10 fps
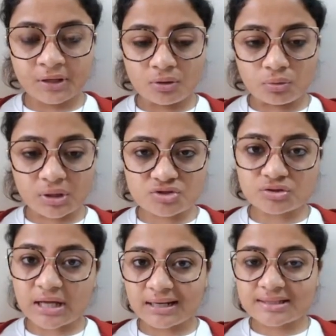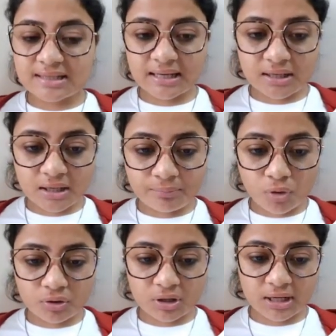Okay, so that is again an
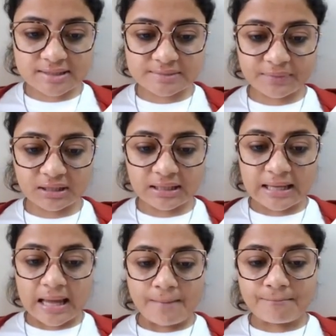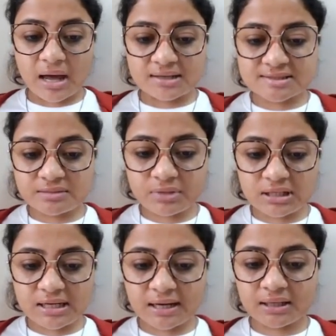important aspect.
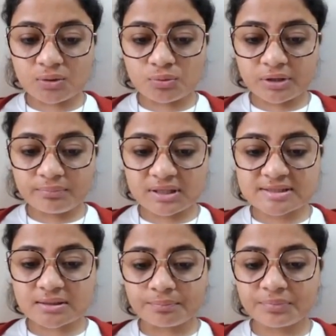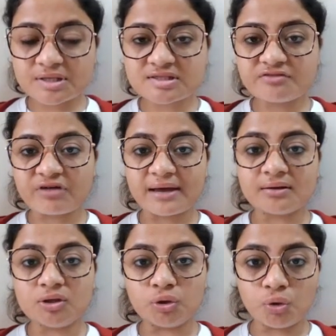Maximally and durably suppress the
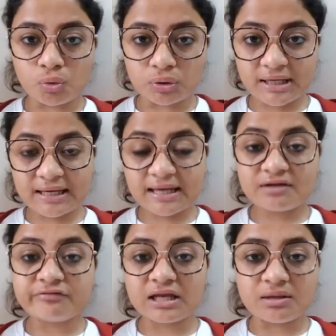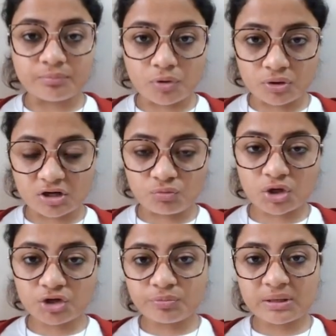viral load, again very important.
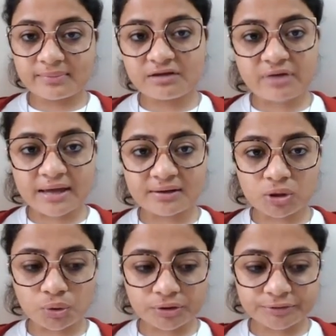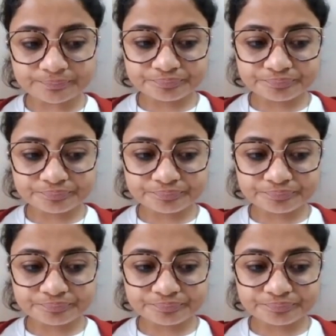What do you mean by viral load?